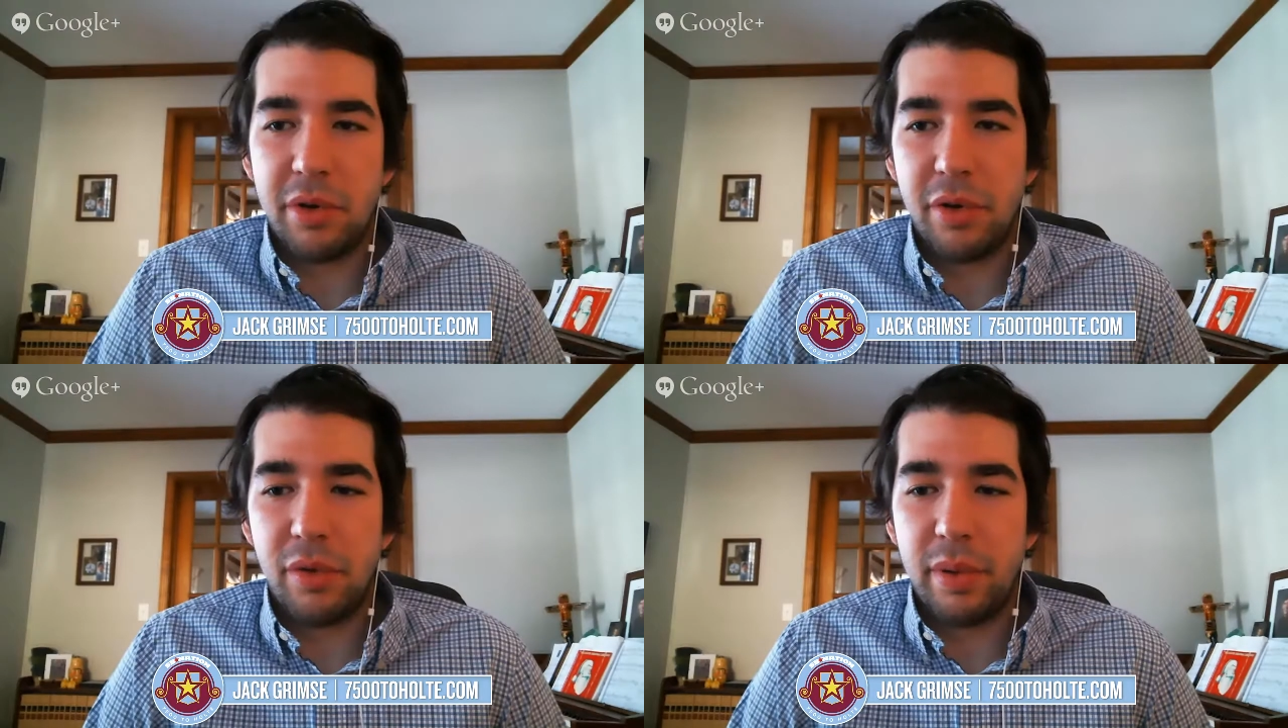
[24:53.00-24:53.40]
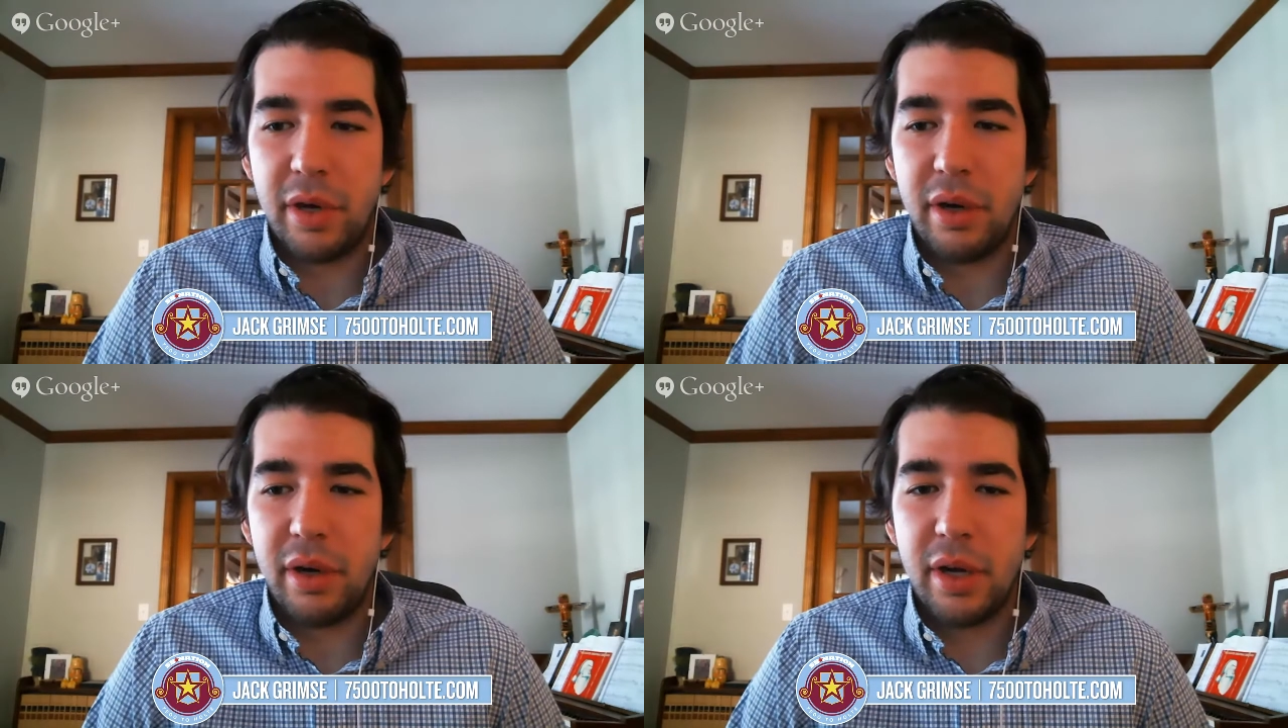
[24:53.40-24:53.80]

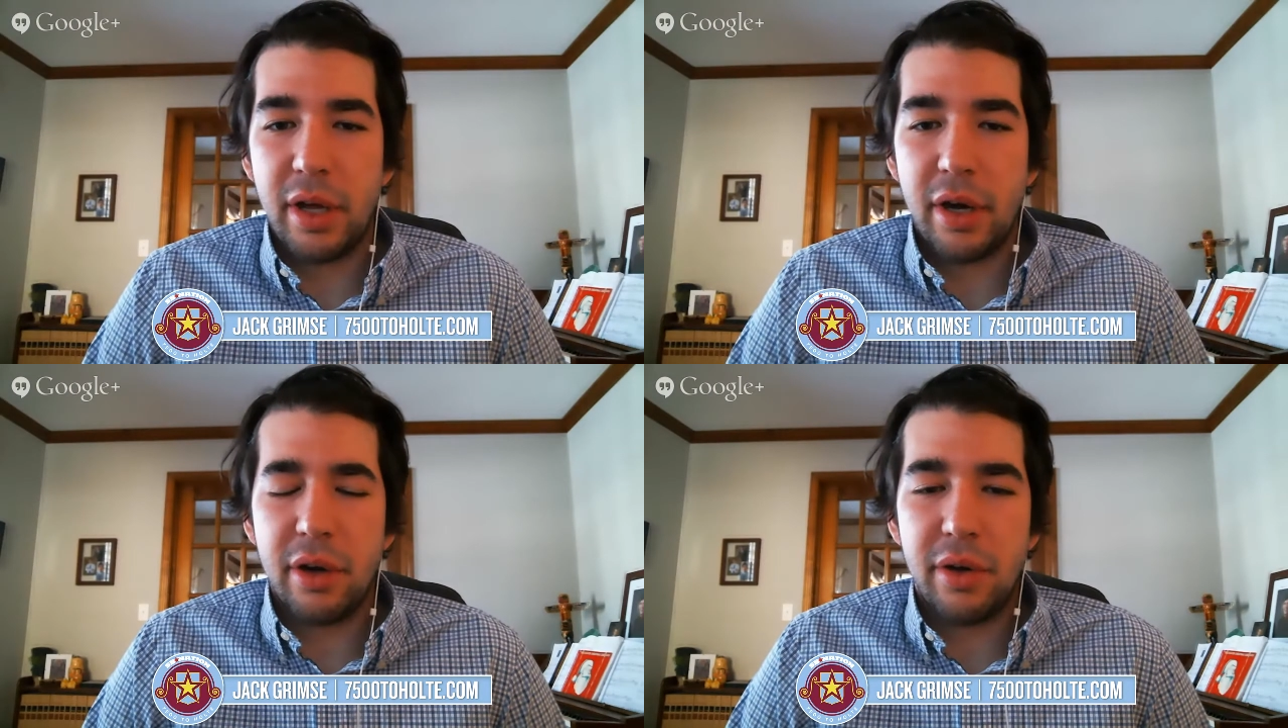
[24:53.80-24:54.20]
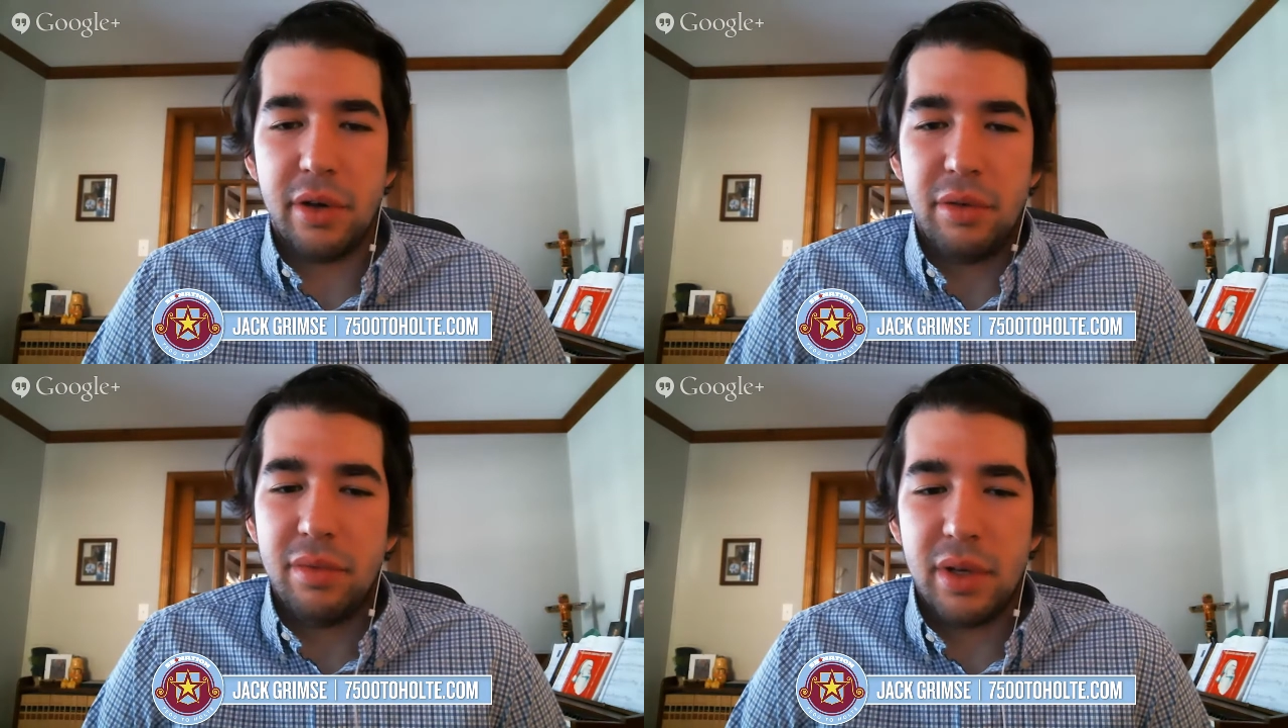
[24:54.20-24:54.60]
but I don't know,
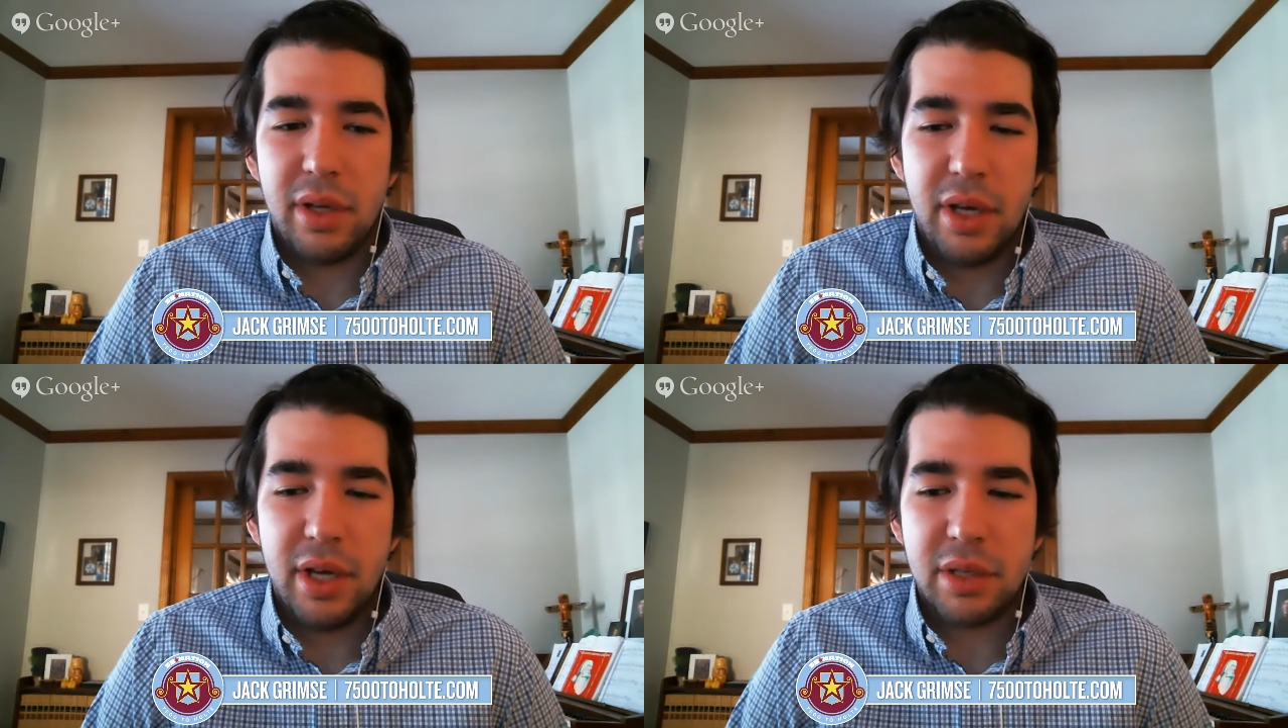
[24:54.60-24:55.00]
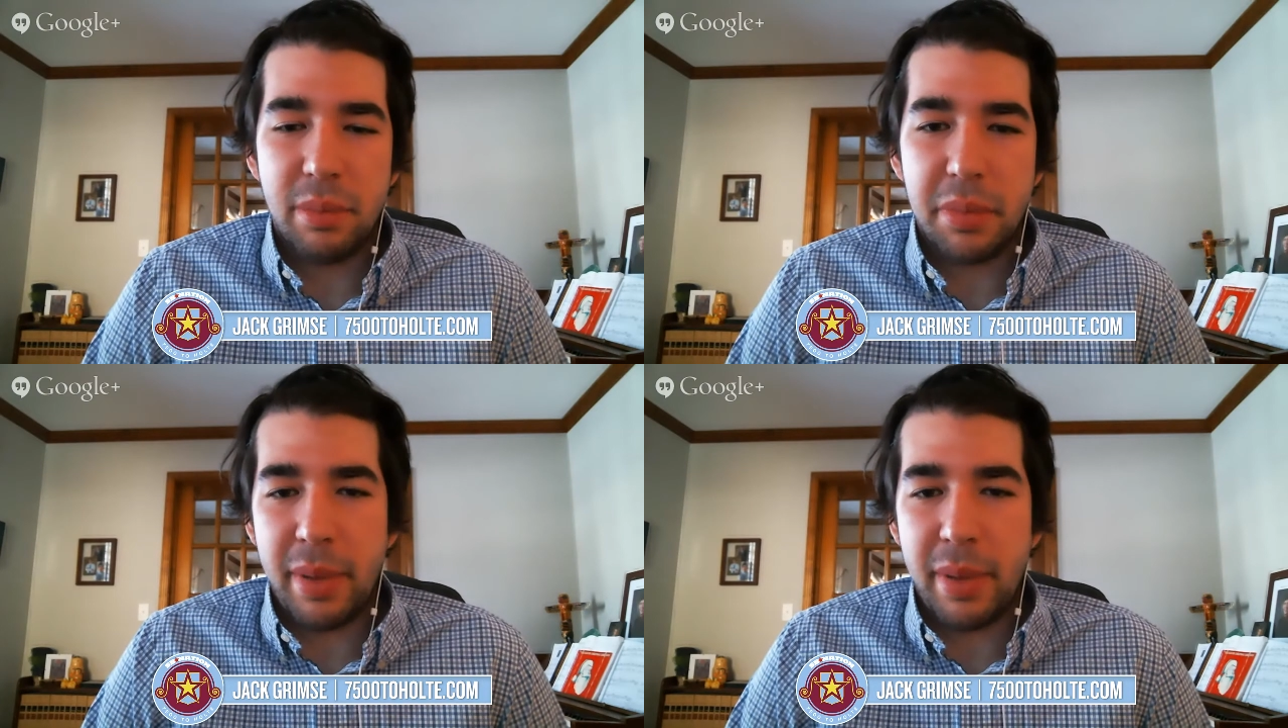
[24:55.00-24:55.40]
he he hasn't
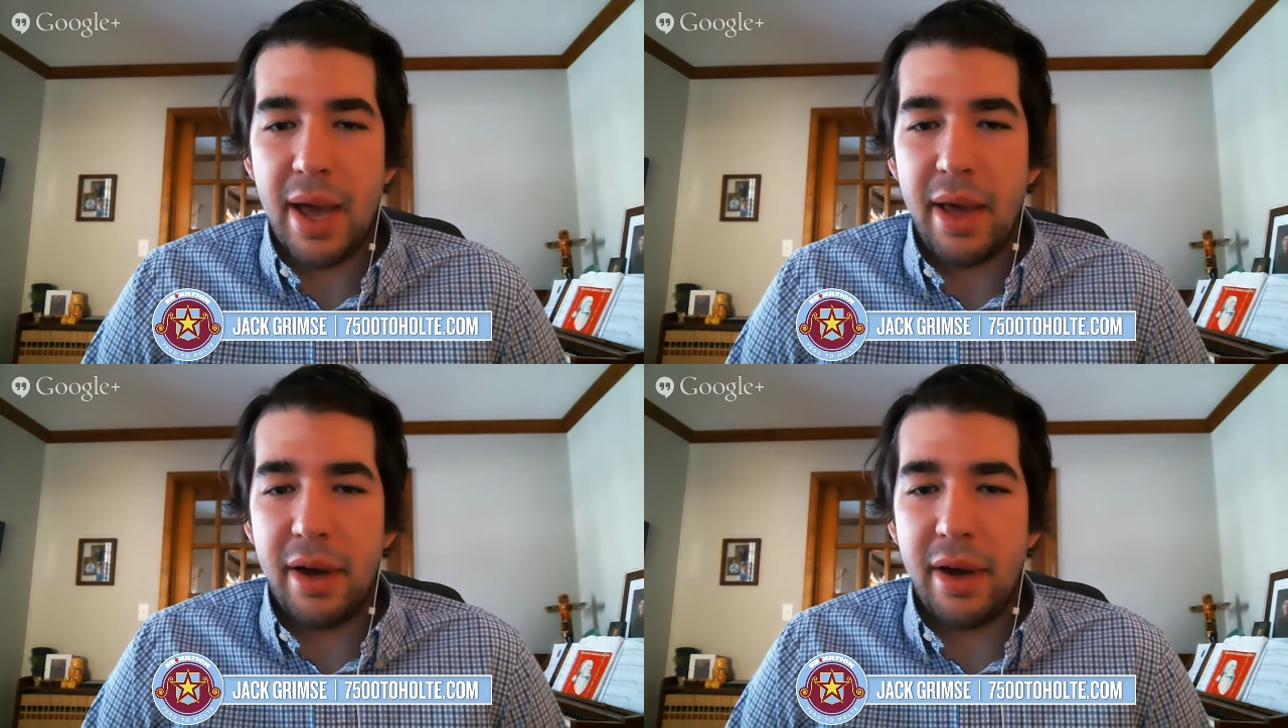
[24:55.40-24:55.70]
been bad,